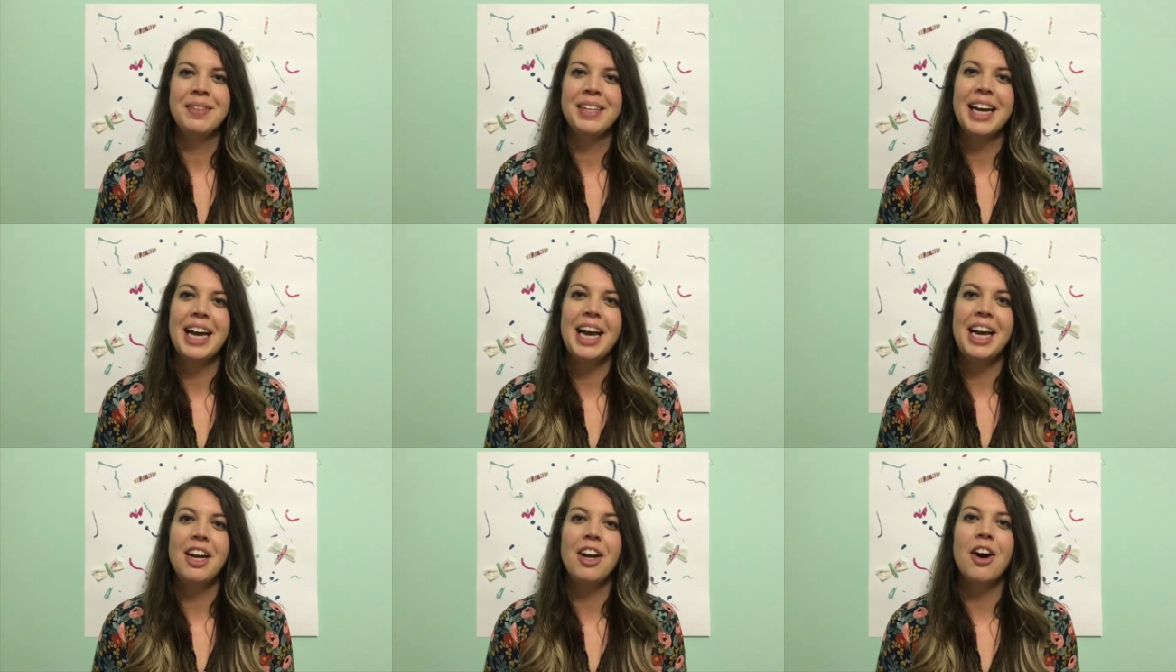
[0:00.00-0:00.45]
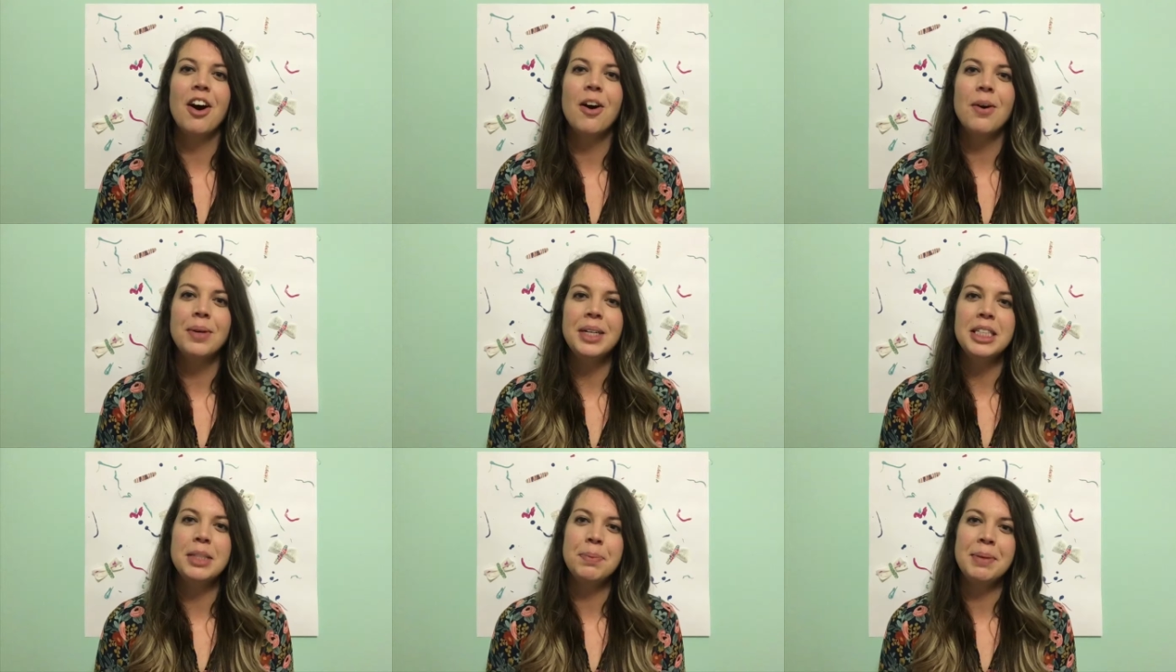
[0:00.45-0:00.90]
I had
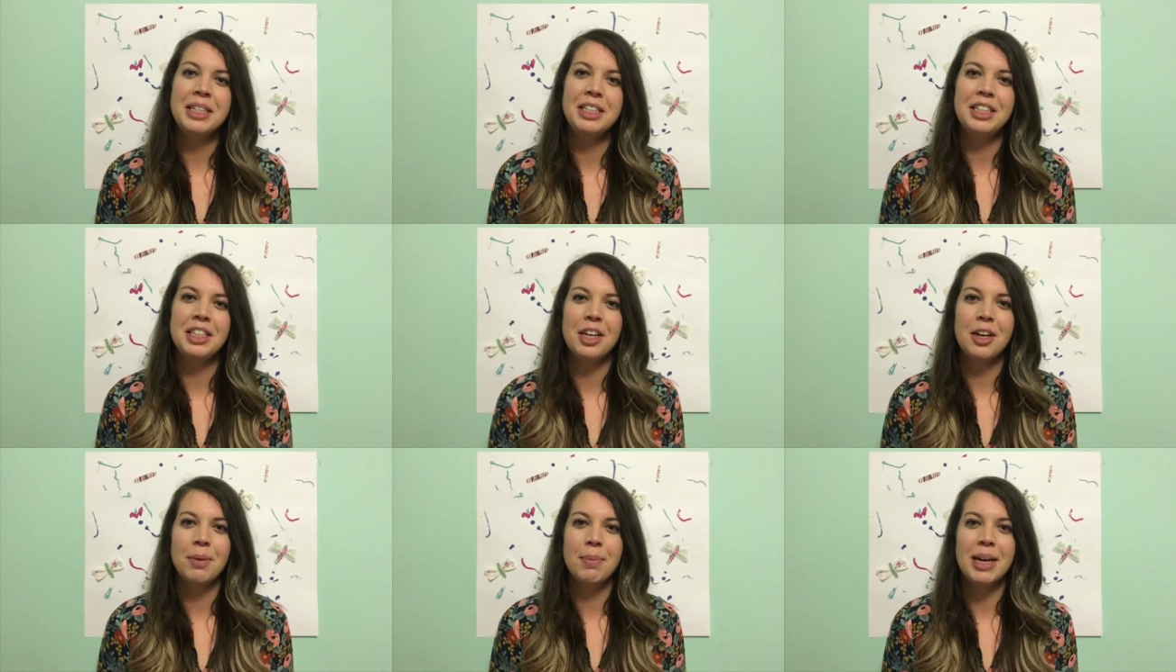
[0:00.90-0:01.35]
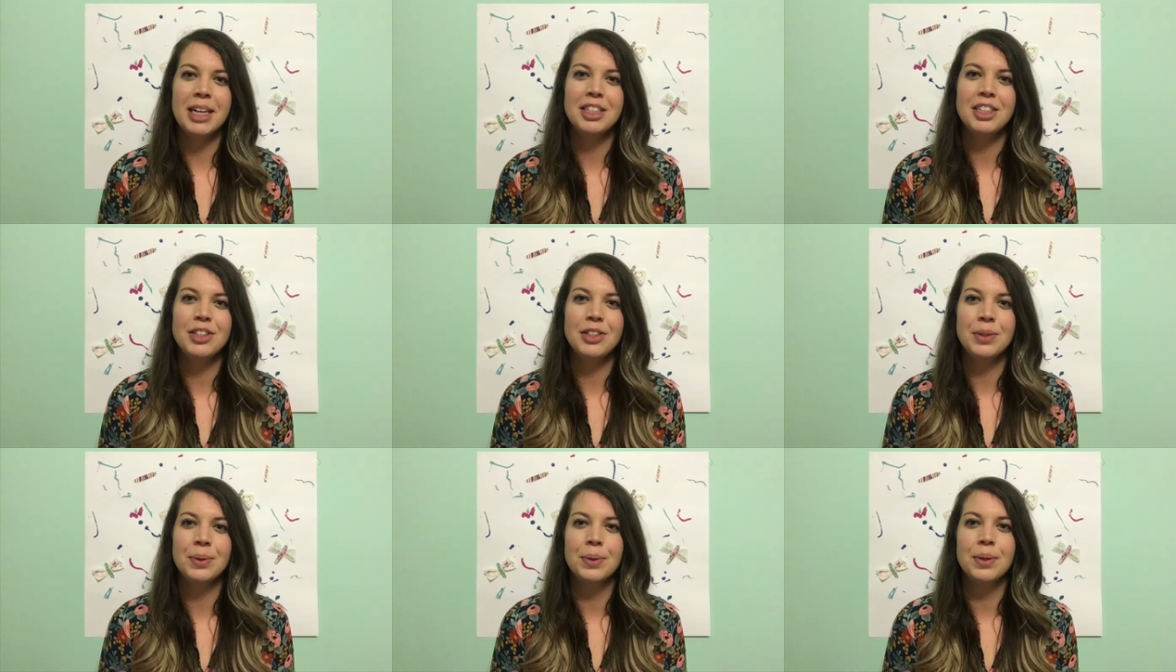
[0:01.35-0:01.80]
always planned to go back
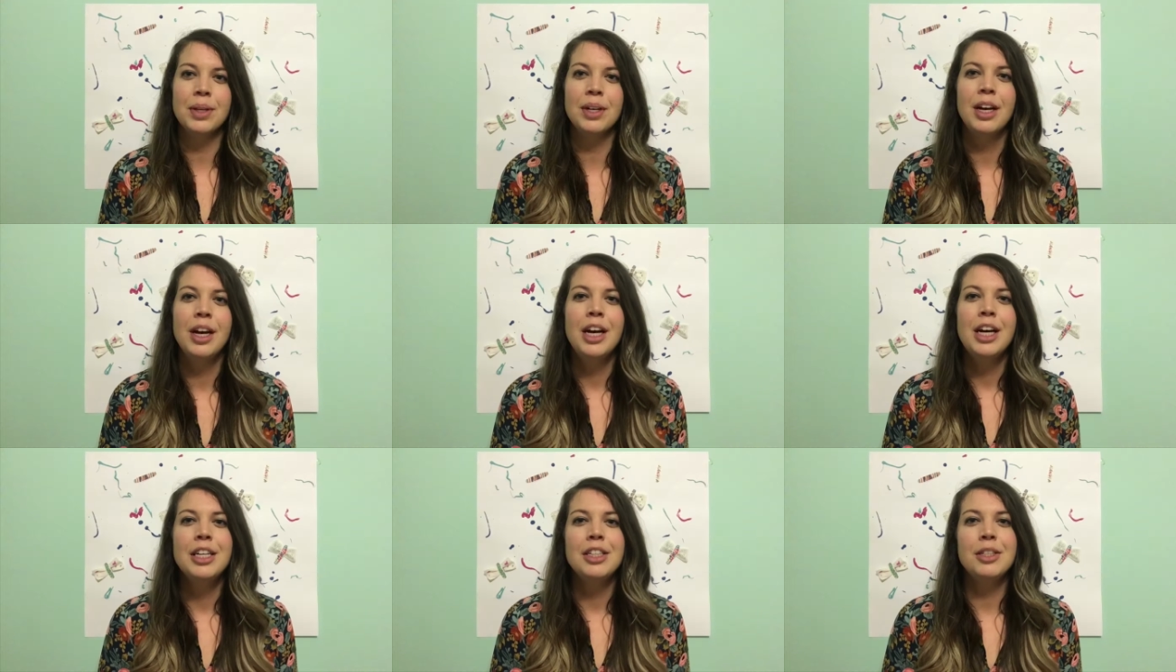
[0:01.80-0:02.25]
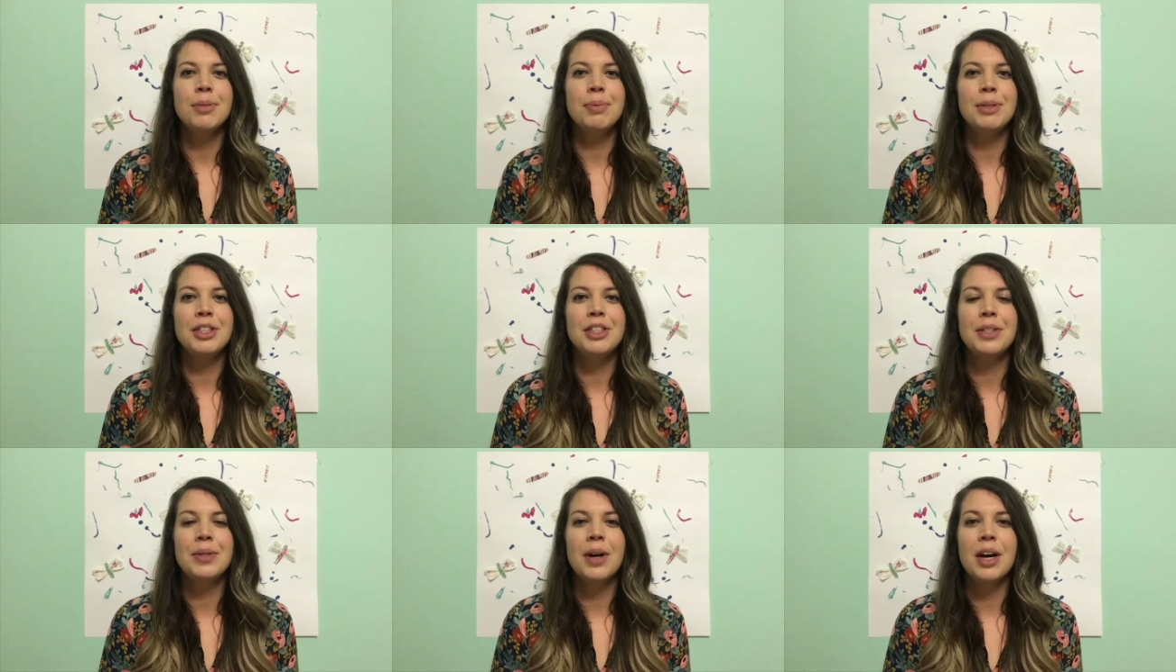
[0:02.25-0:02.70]
to school to
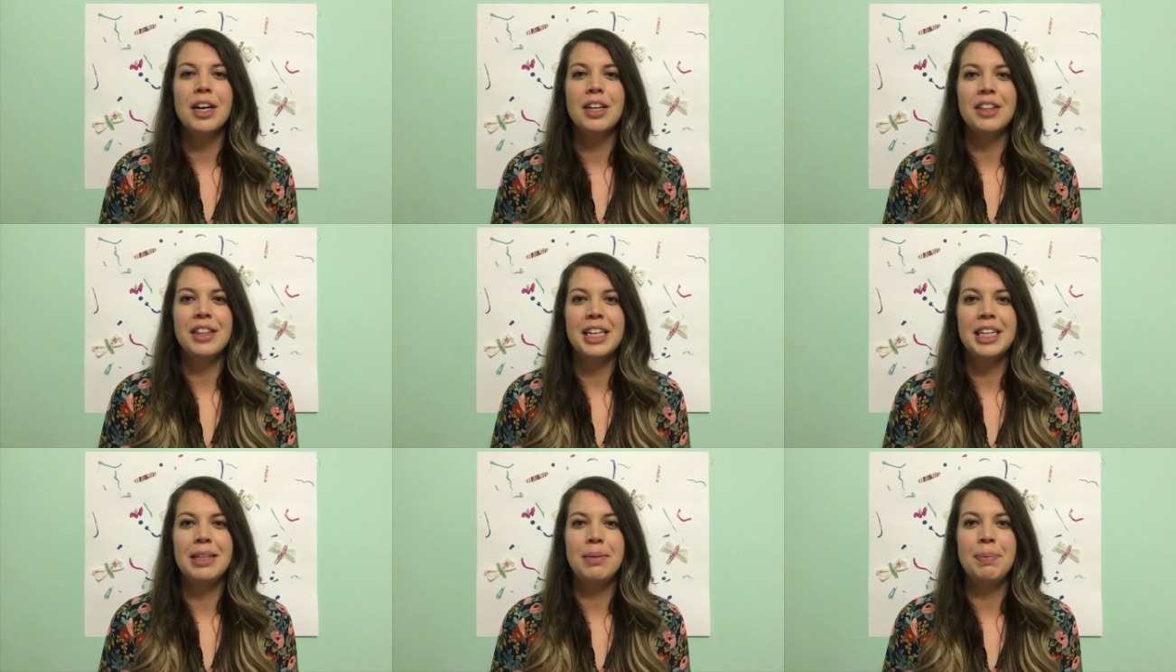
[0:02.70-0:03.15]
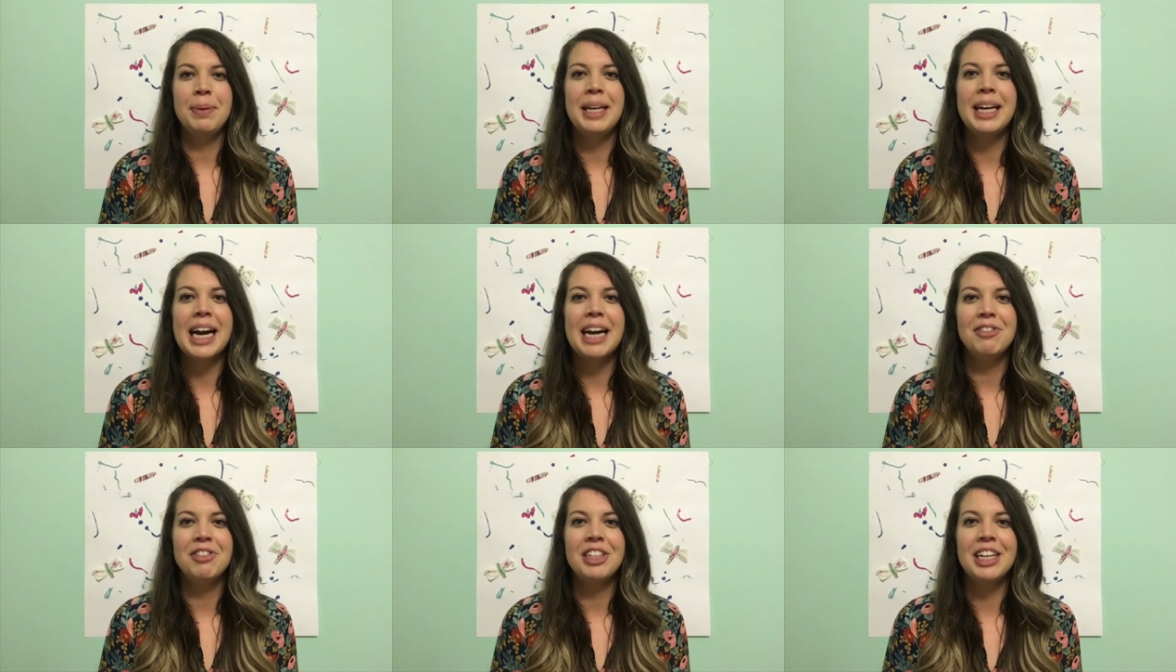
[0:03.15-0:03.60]
pursue art therapy
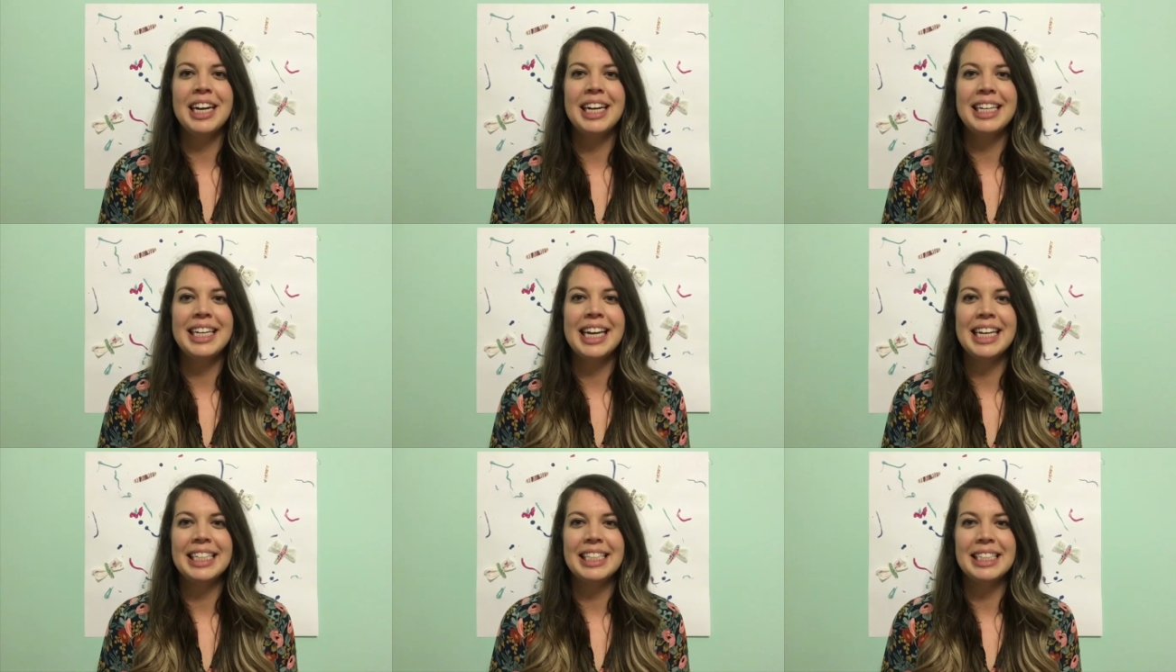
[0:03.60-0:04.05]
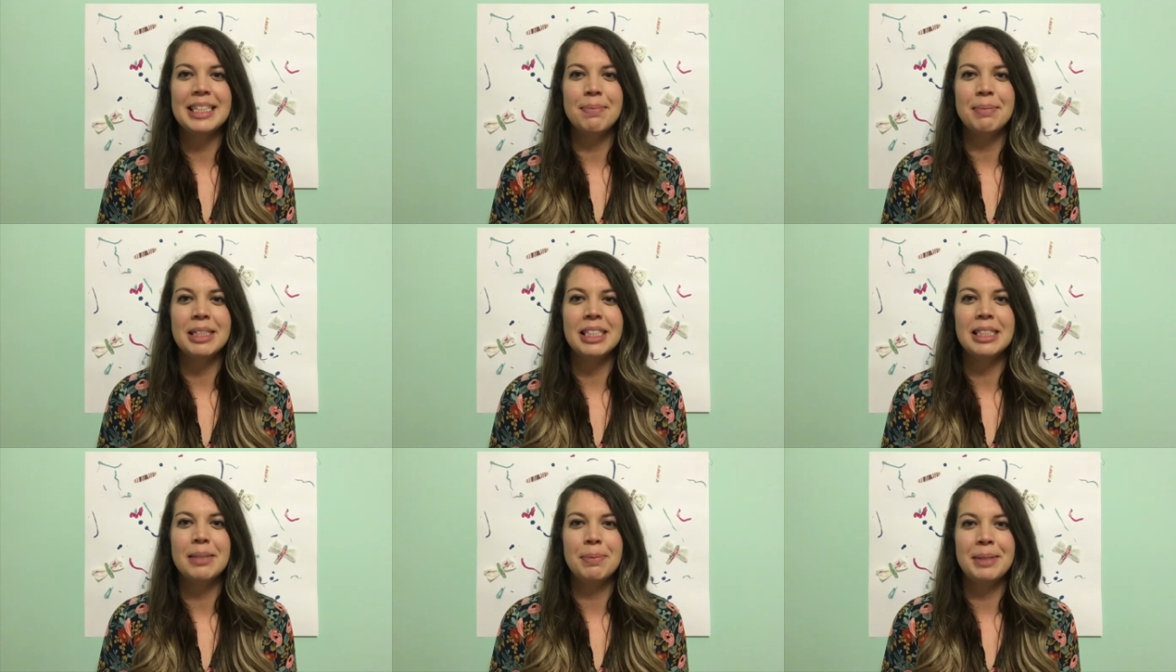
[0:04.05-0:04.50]
after I gained some
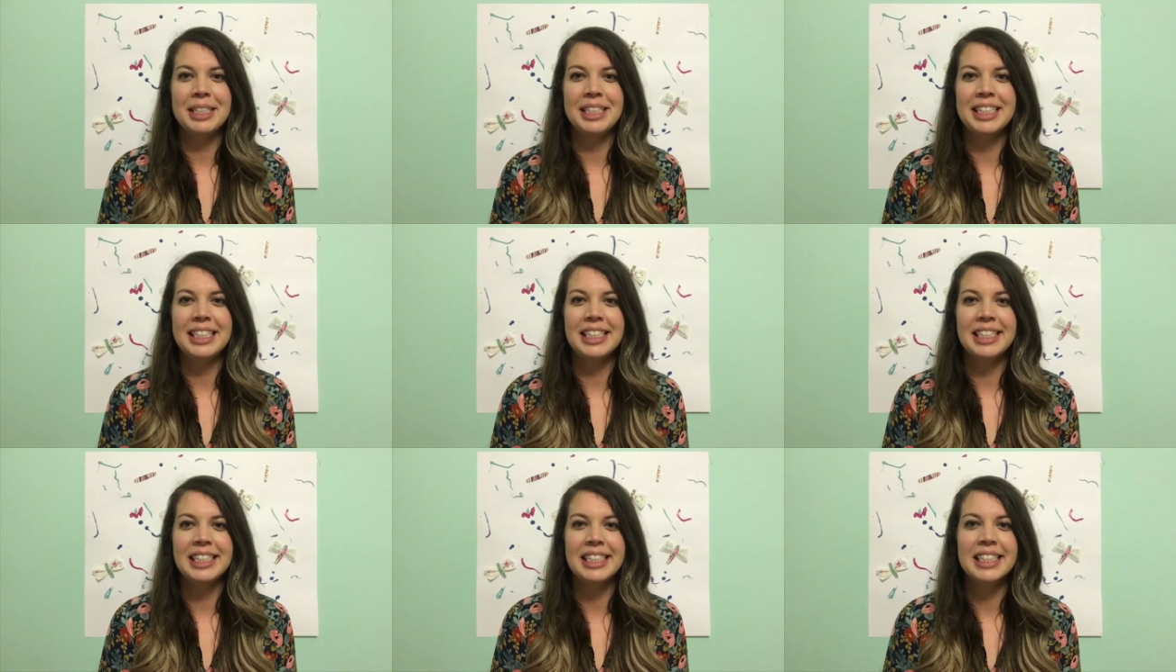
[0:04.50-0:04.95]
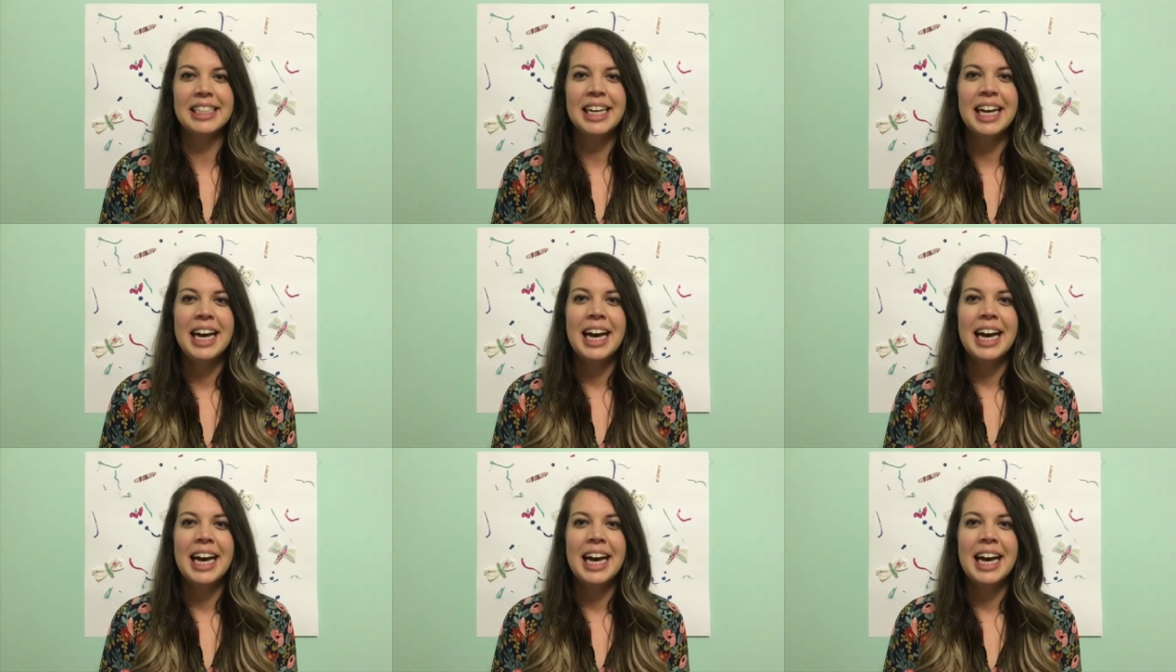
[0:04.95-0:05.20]
experience.